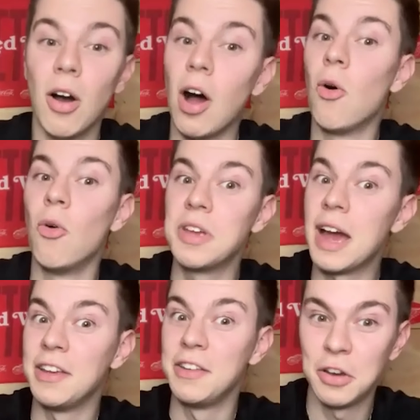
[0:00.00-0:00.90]
oh
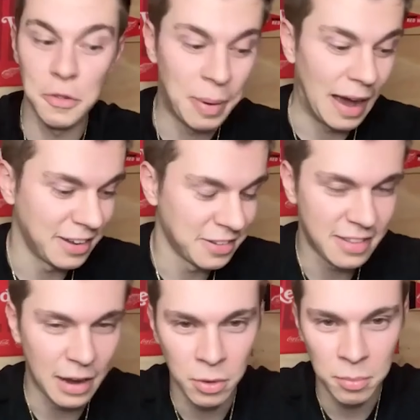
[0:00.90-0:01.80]
yeah, you see all the patents
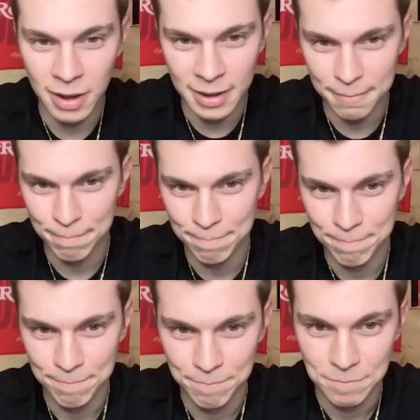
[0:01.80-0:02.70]
that were bought.
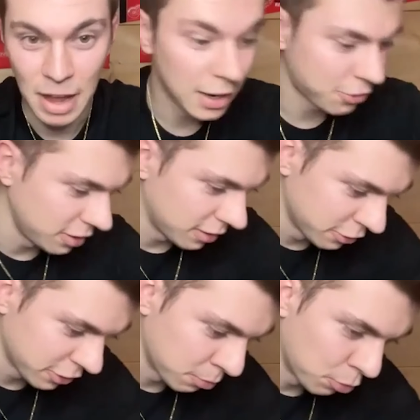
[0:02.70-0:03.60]
Actually,
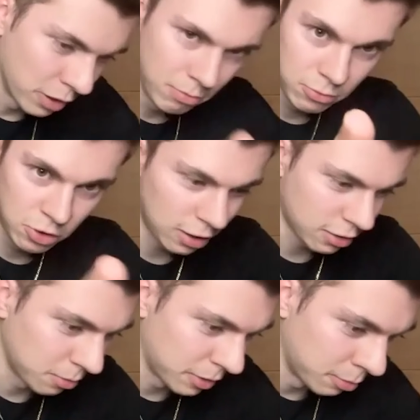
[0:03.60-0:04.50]
there's a good point.
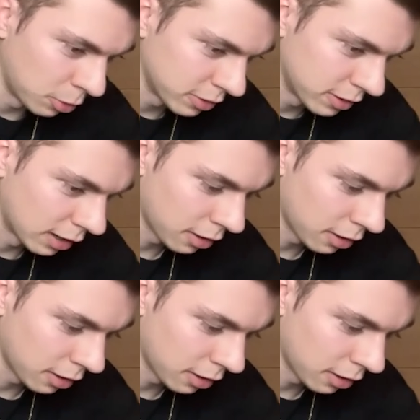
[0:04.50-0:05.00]
Talk a bit about that.